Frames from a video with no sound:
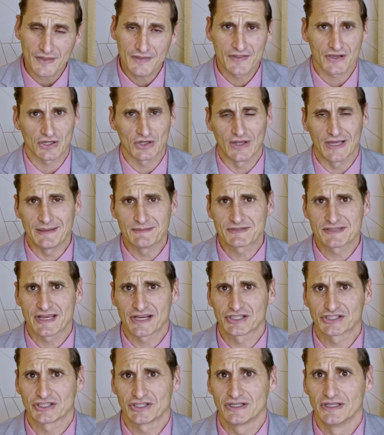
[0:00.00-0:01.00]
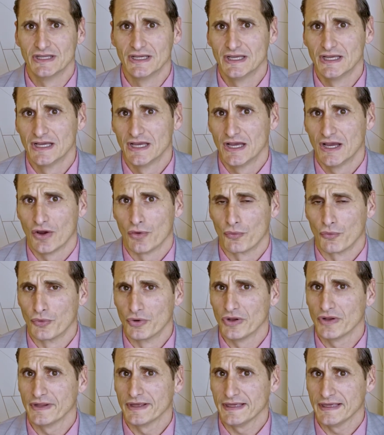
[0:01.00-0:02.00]
The claims section
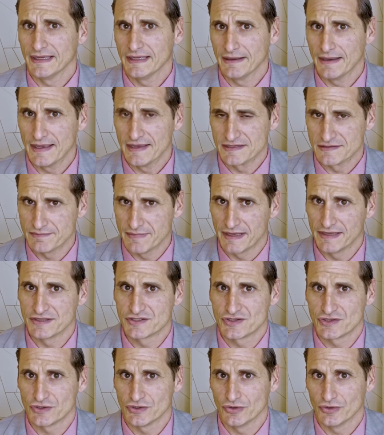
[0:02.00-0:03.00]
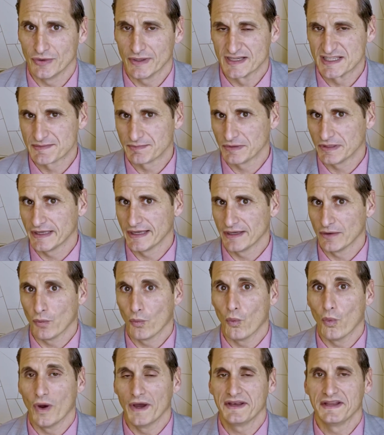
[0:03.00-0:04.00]
really is meant to explain
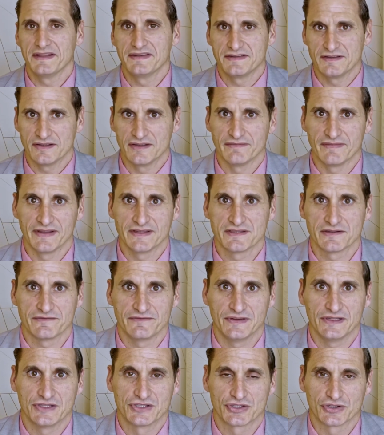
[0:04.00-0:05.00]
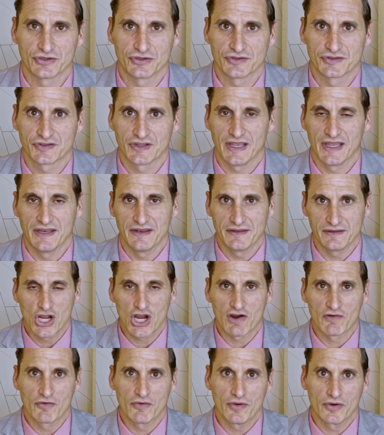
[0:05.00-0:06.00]
what is the inventive features and
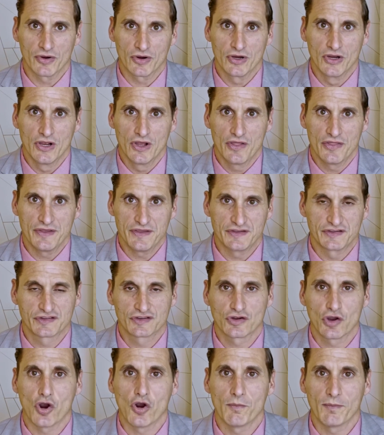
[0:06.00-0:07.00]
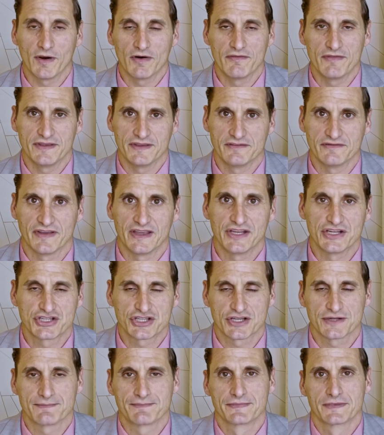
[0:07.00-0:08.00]
cover the scope of the
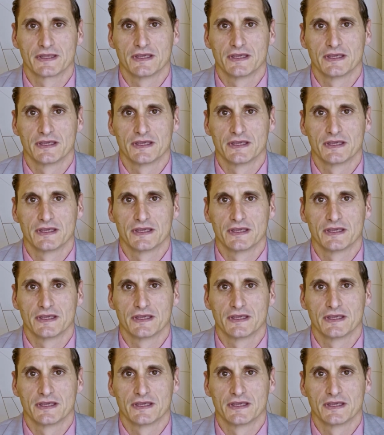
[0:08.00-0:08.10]
invention.